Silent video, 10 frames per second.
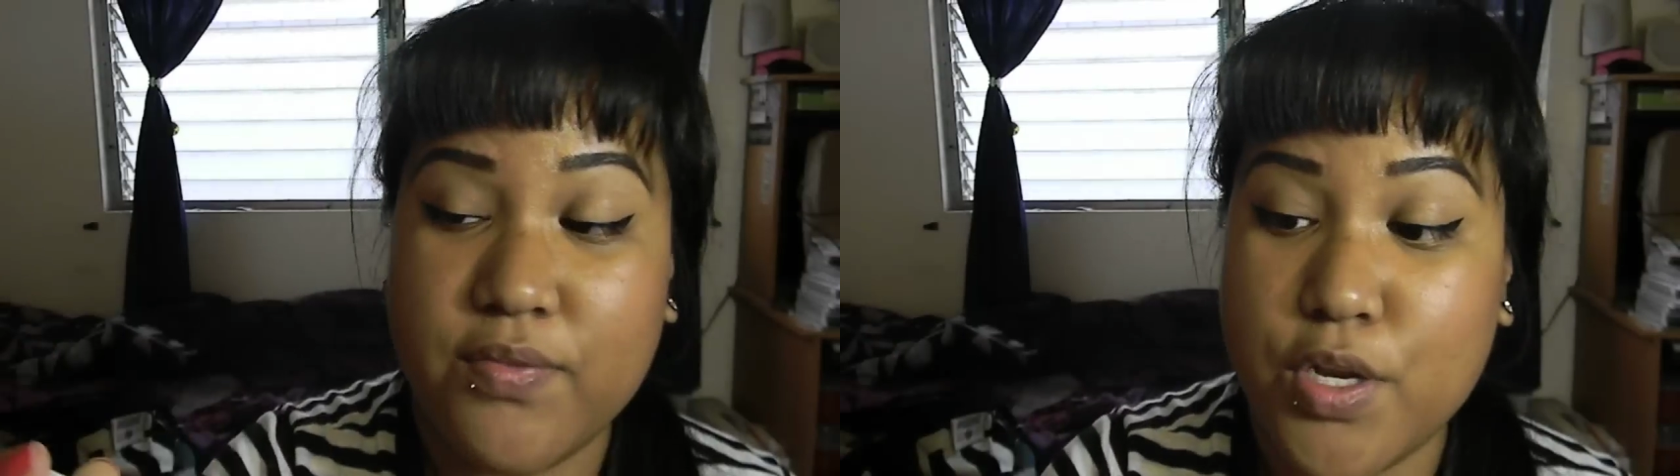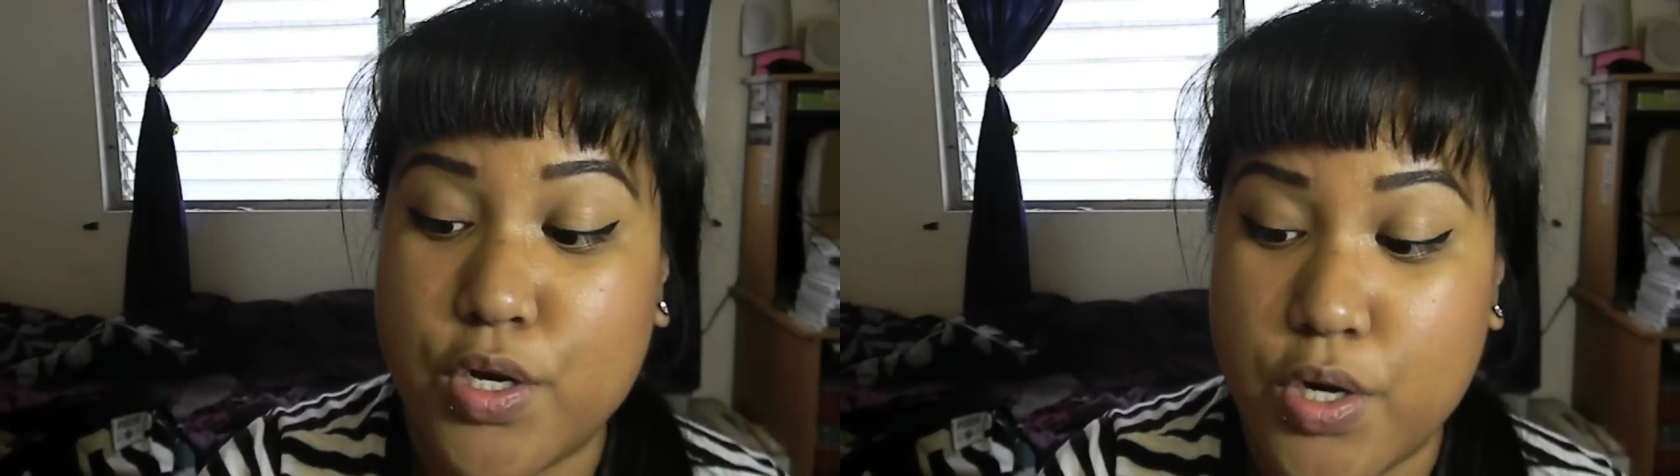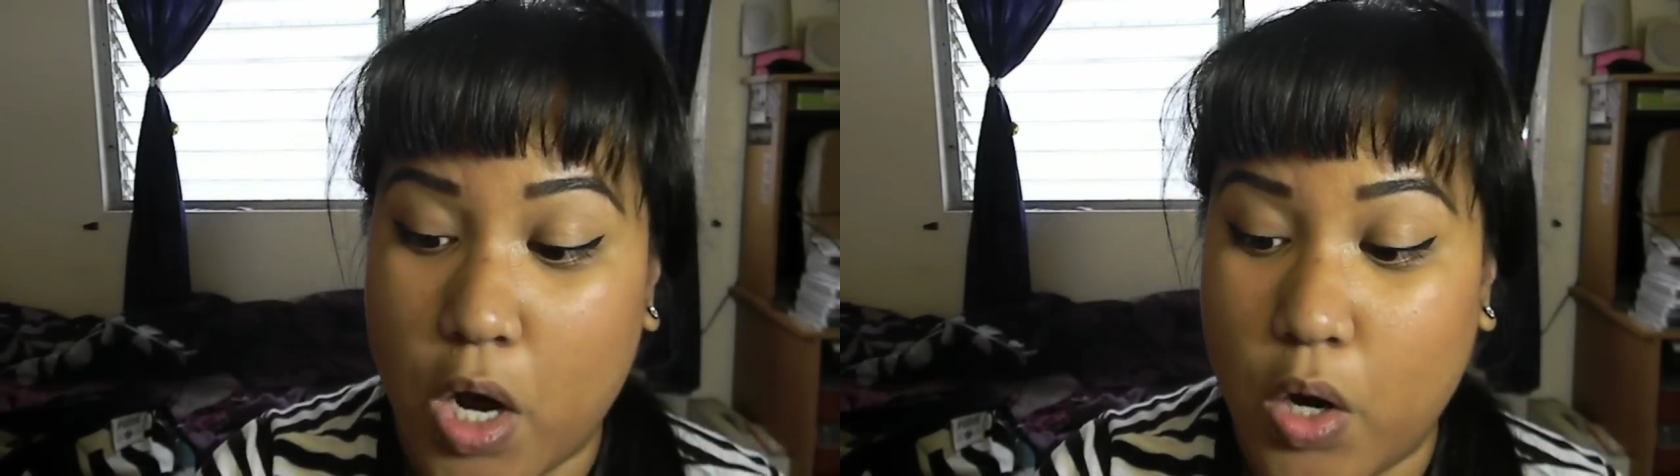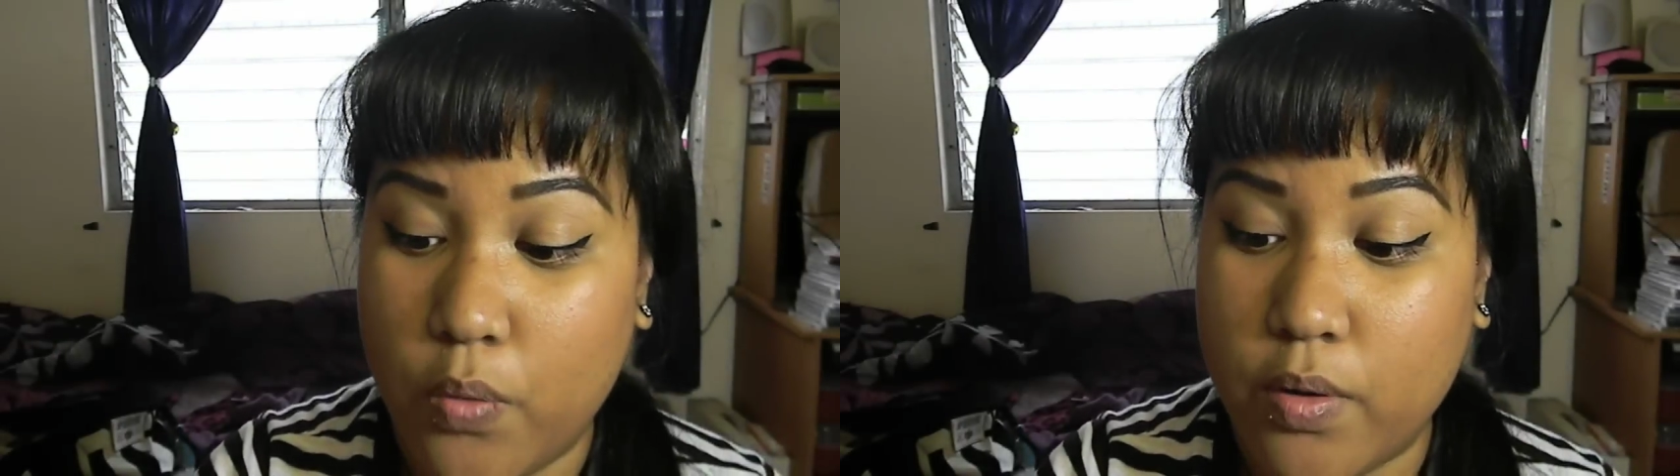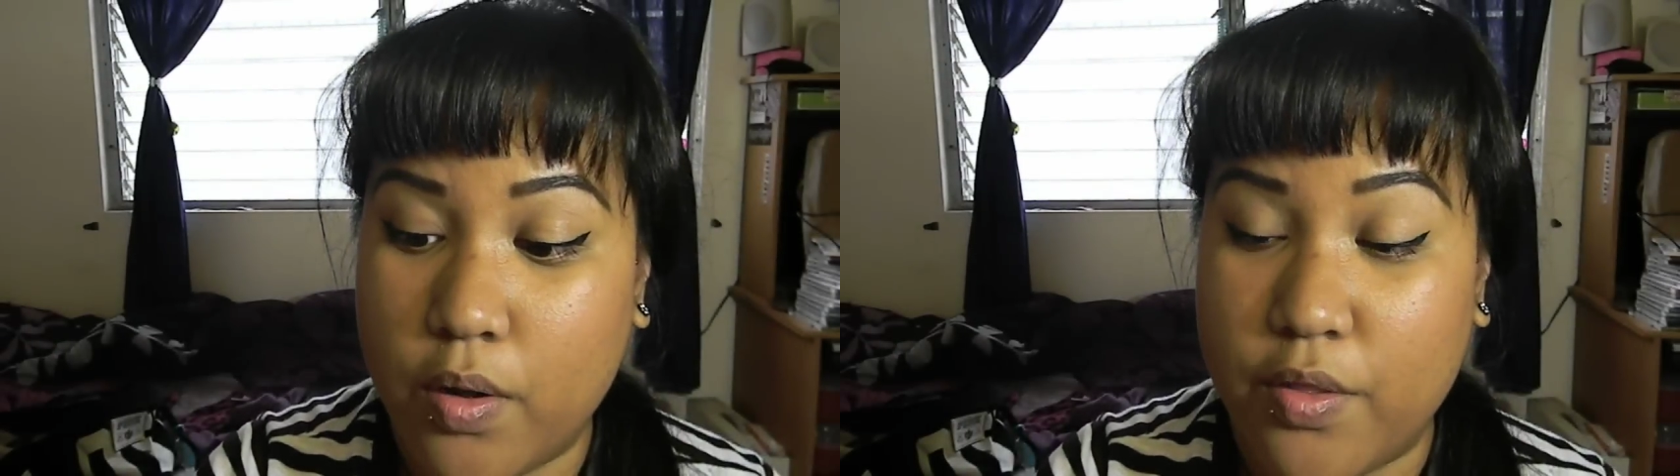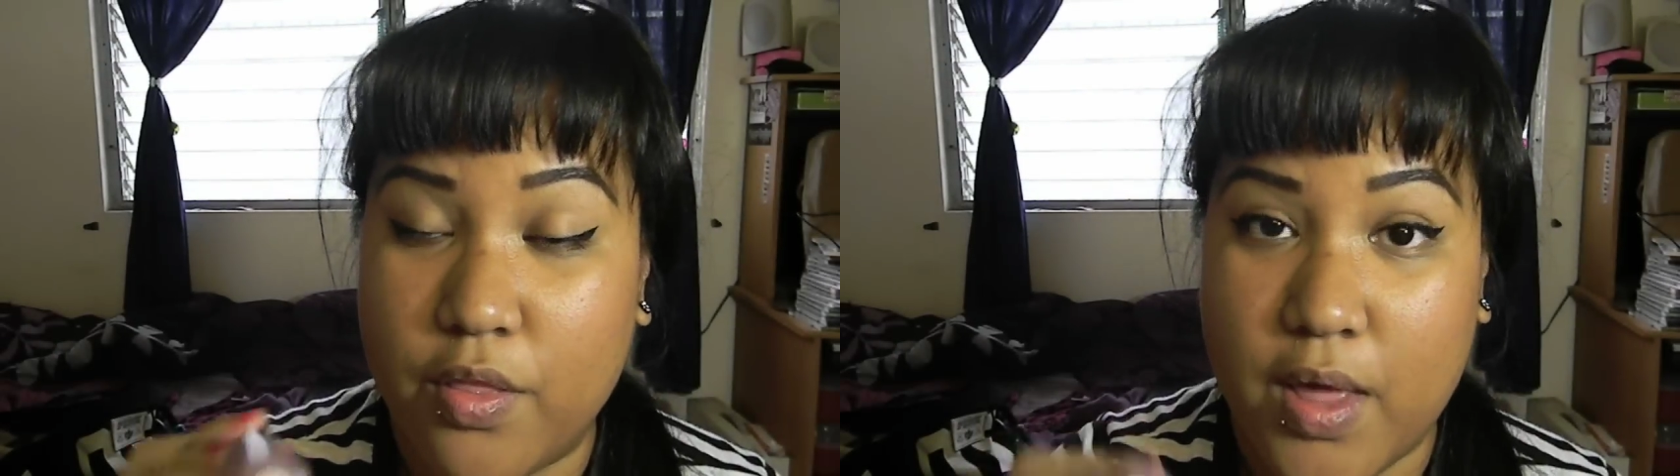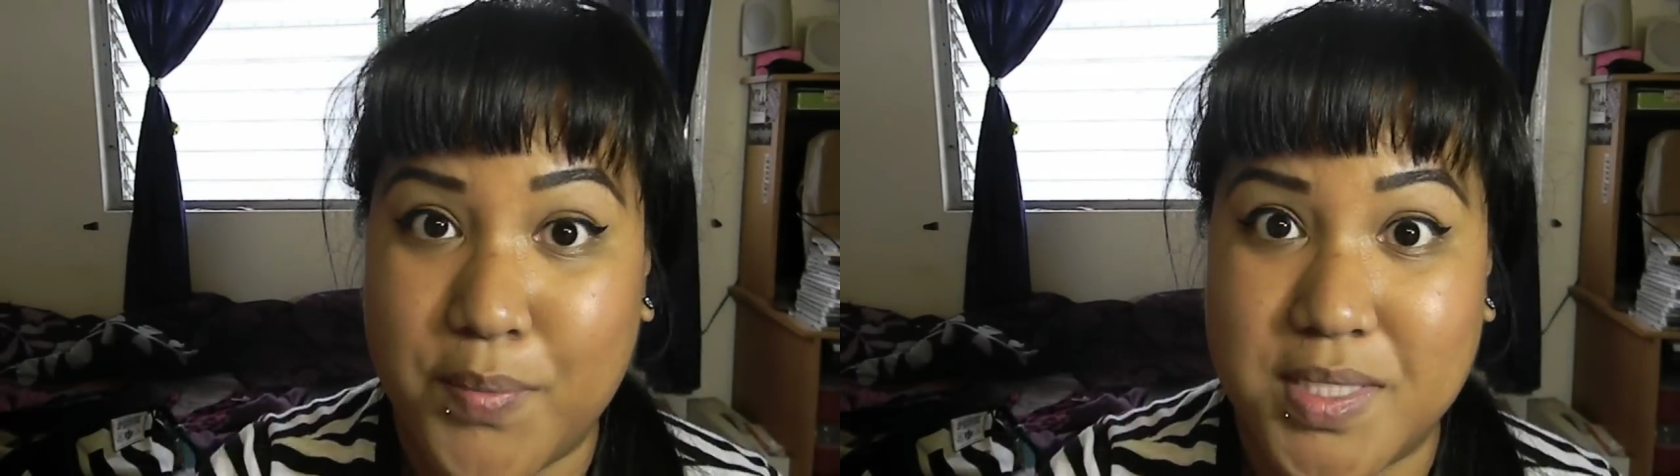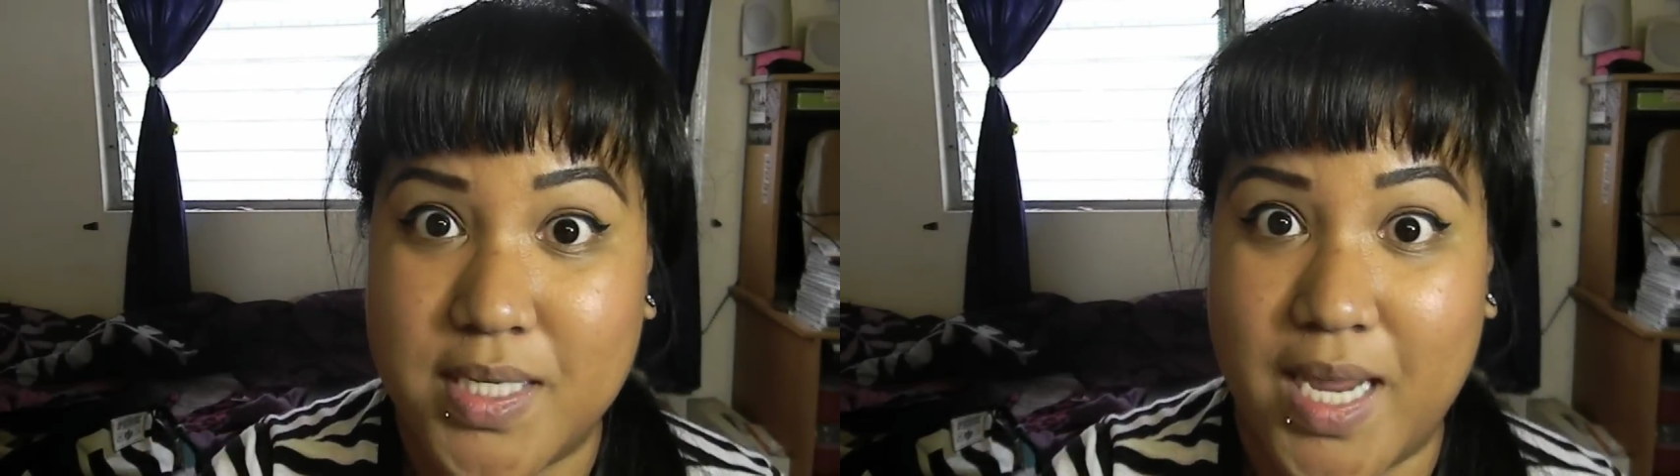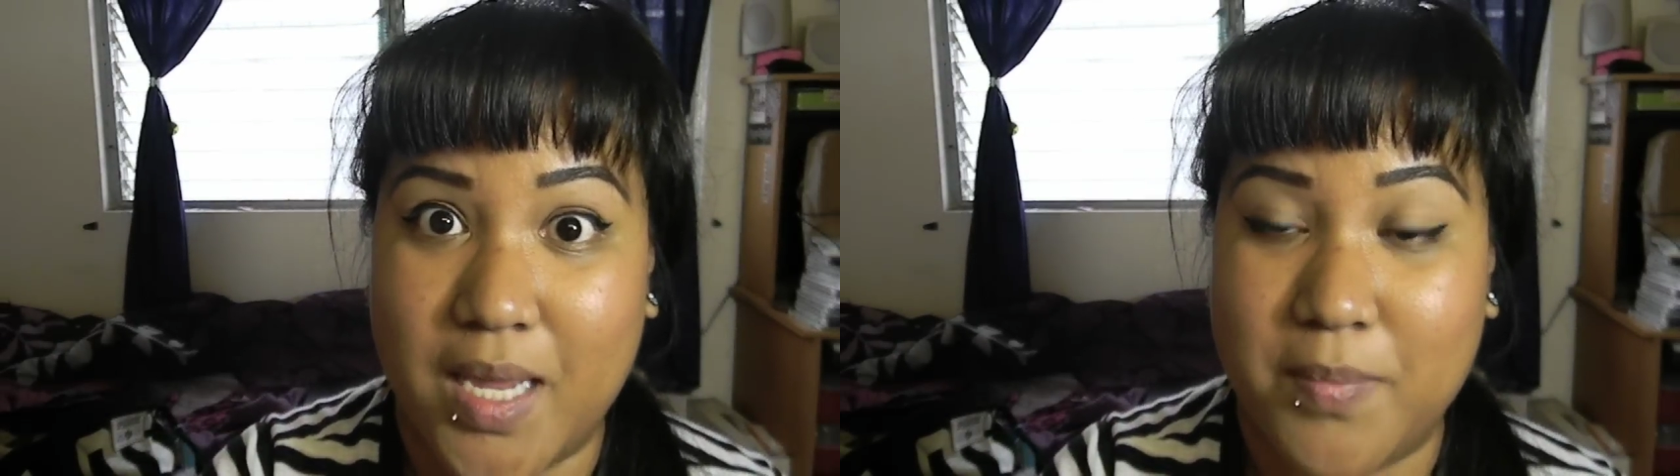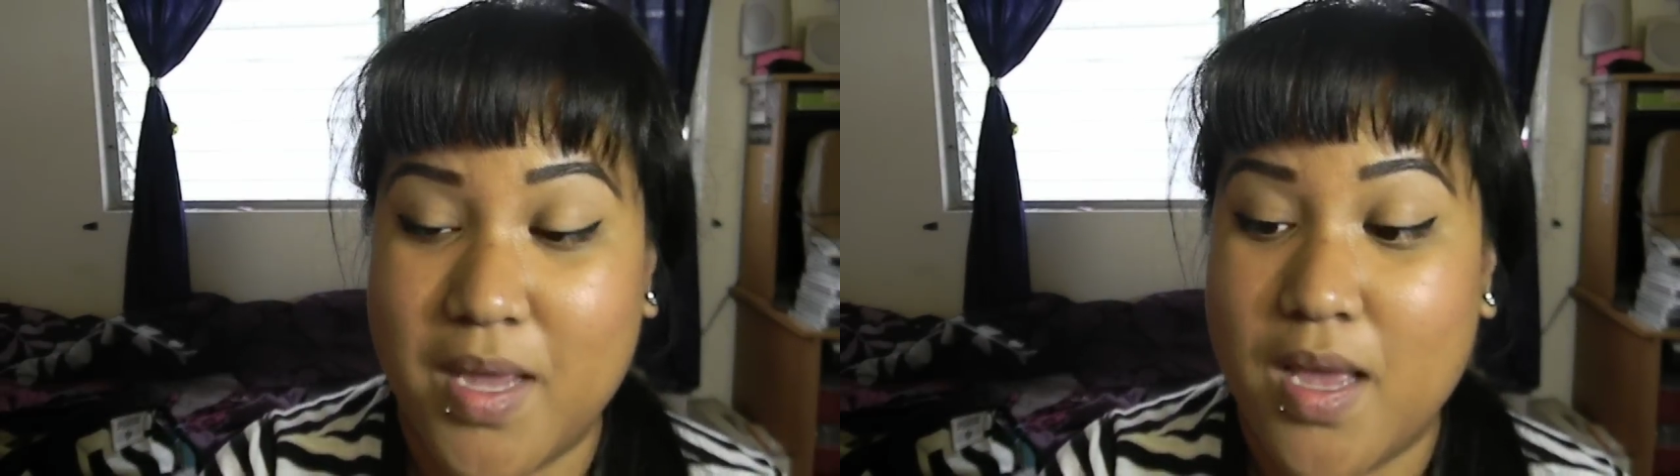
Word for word: even know that was the name,